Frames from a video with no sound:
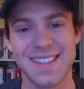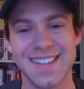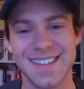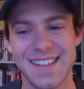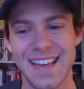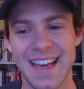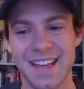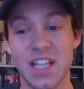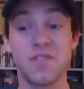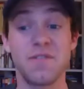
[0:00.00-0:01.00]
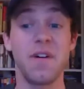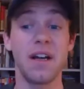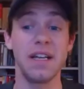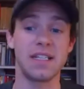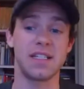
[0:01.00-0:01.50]
Yeah, it's
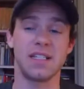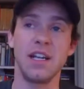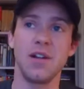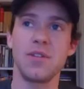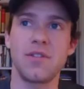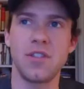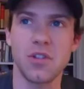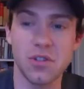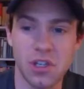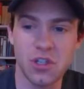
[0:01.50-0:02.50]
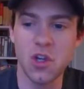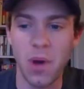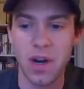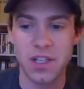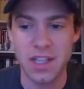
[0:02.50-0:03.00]
fun. It's there's two
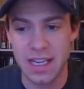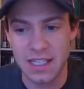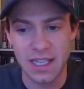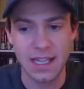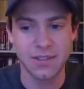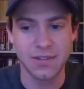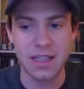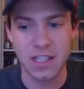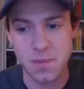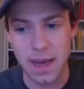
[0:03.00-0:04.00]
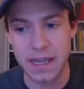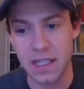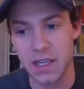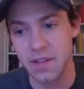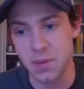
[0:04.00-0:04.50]
parts of the intellect, right? The
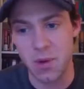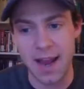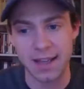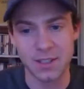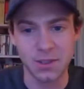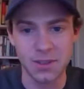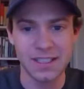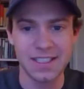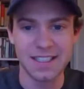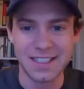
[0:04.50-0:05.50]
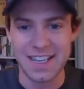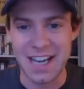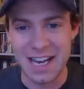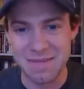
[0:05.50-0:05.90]
speculative and the practical. This